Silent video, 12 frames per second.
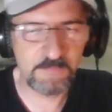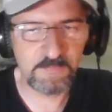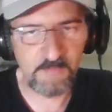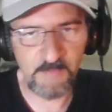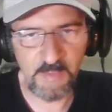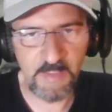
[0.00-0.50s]

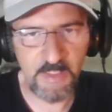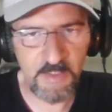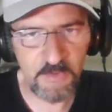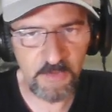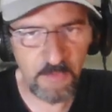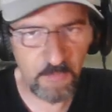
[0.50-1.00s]
And
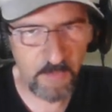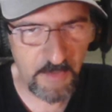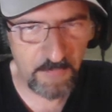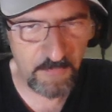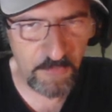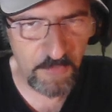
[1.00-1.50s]
actually,
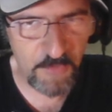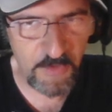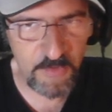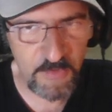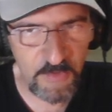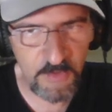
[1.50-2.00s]
after you
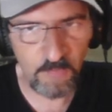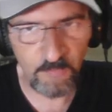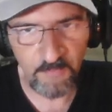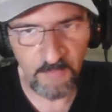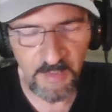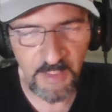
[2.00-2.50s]
consume,
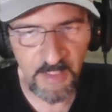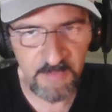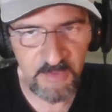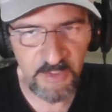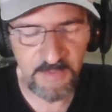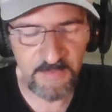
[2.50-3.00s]
the game
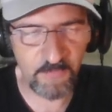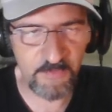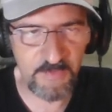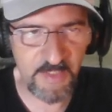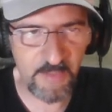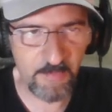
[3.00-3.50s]
checks for
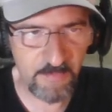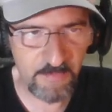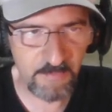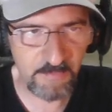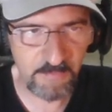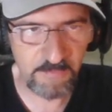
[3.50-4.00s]
Sabbath.
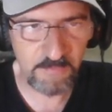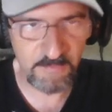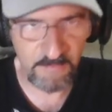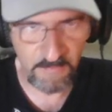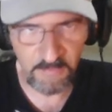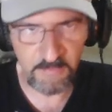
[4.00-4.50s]

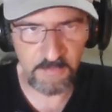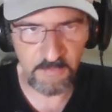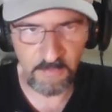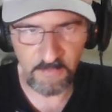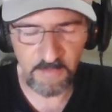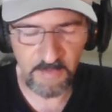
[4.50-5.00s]

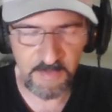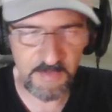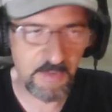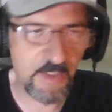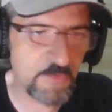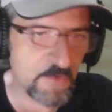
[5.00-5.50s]
So that's an
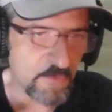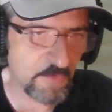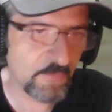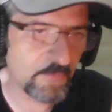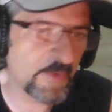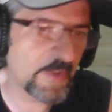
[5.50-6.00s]
option, don't
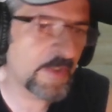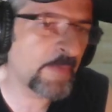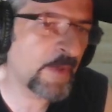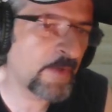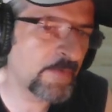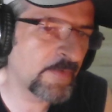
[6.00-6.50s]
forget
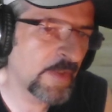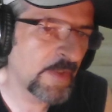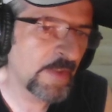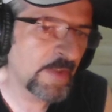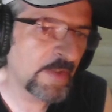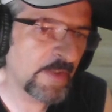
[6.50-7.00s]
about it.
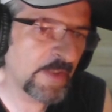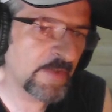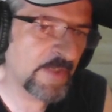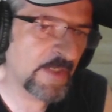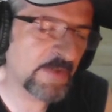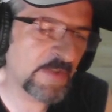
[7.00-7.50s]
And
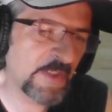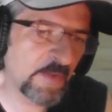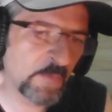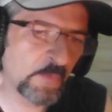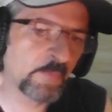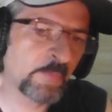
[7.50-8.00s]
Gankane
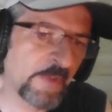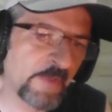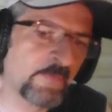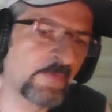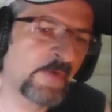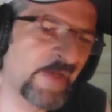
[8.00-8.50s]
will play
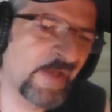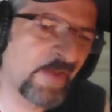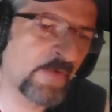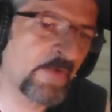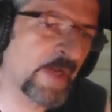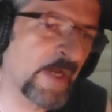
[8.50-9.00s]
for another
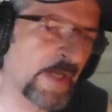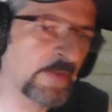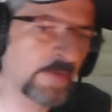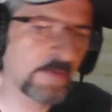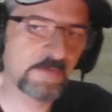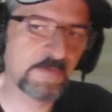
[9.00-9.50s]
9.
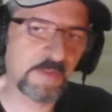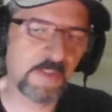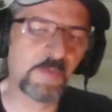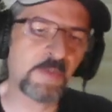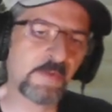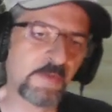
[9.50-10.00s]
I
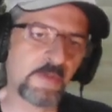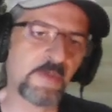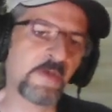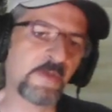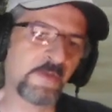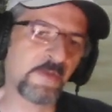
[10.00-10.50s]
mean,
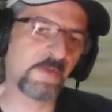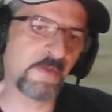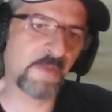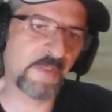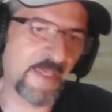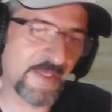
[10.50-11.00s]

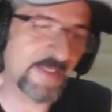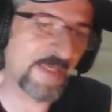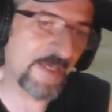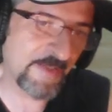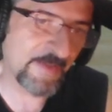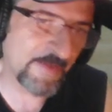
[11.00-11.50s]
the
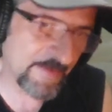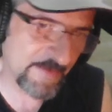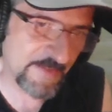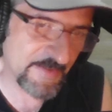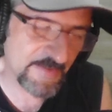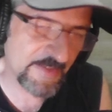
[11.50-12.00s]
Gankane
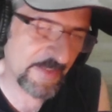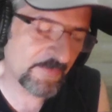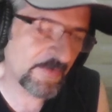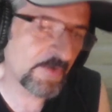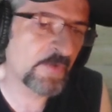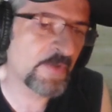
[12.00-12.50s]
that's left
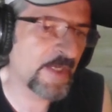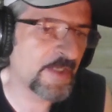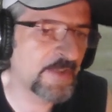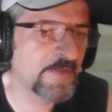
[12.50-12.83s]
in your deck.